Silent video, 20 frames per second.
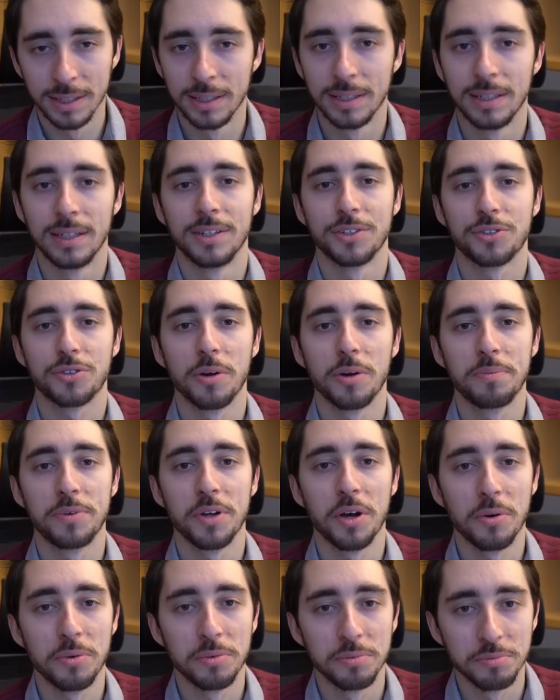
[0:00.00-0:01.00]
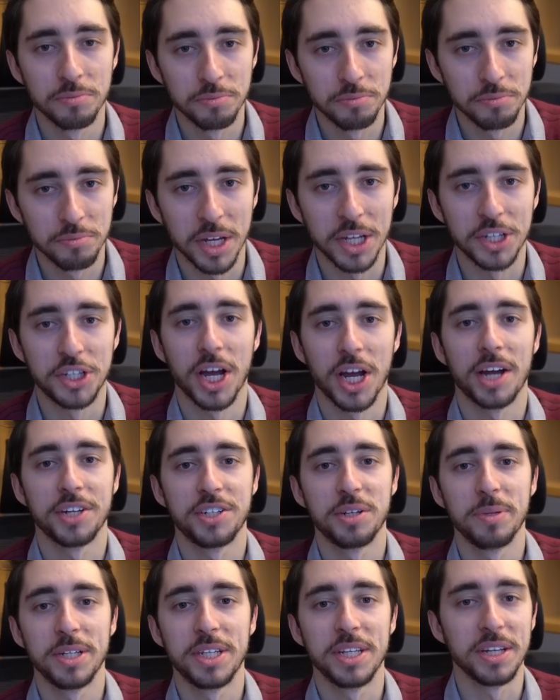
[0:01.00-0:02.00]
Scrypto, and
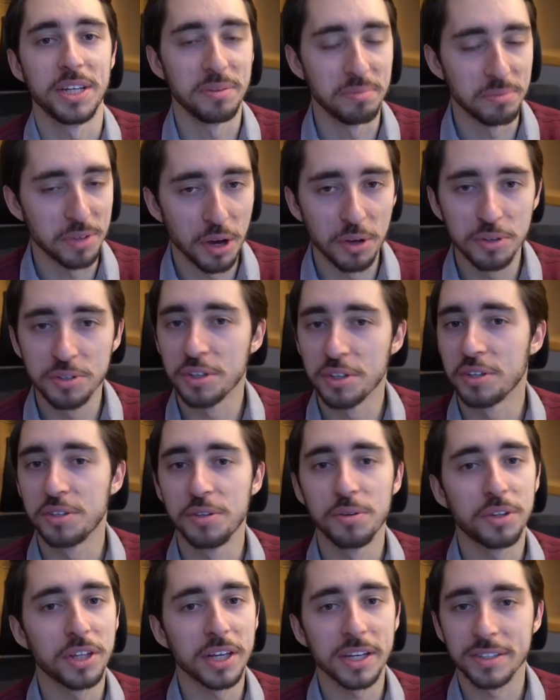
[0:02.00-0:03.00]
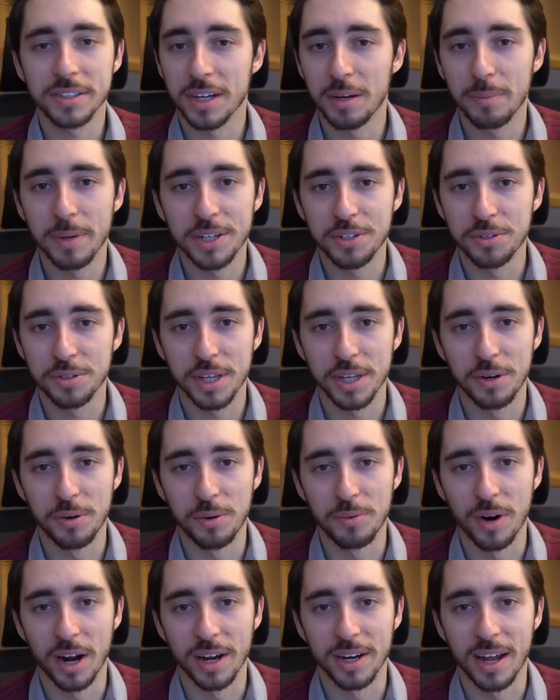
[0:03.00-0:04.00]
ChatGPT. Those are the two things that I'm interested in
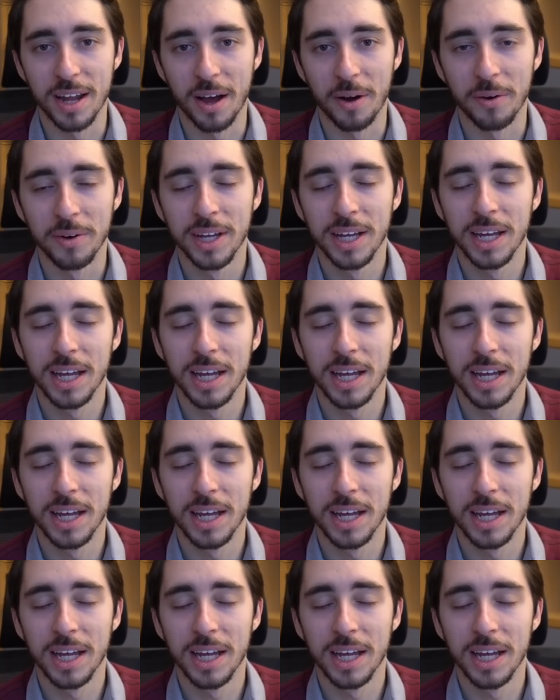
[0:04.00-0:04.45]
right now.